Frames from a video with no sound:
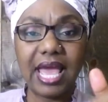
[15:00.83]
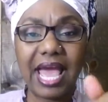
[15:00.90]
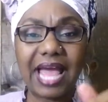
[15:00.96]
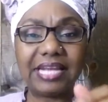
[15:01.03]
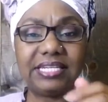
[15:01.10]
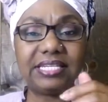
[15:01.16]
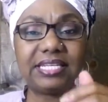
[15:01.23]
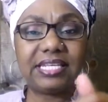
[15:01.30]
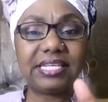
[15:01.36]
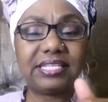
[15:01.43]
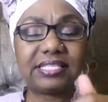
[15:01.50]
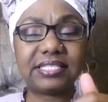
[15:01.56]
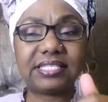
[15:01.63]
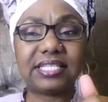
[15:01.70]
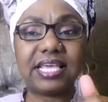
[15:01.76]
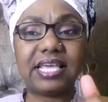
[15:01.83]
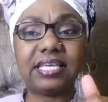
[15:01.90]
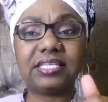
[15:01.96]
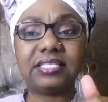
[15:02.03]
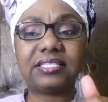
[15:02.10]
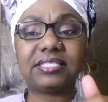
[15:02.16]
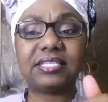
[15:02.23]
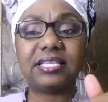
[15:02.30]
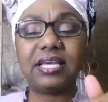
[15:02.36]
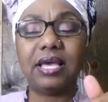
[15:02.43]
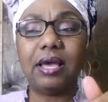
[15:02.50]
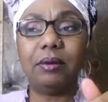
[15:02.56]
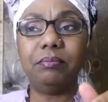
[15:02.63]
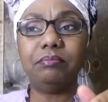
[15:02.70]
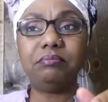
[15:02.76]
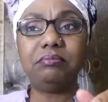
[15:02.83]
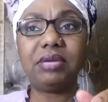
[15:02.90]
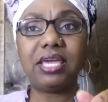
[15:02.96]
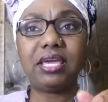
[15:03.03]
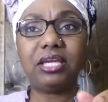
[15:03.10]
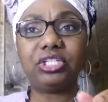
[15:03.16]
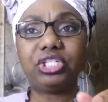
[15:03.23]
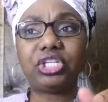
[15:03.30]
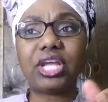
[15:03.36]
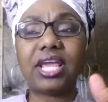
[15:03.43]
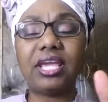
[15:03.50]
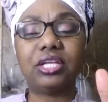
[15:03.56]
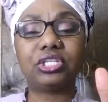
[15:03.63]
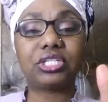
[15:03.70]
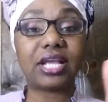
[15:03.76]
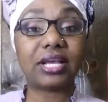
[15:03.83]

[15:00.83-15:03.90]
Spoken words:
And these things may change, like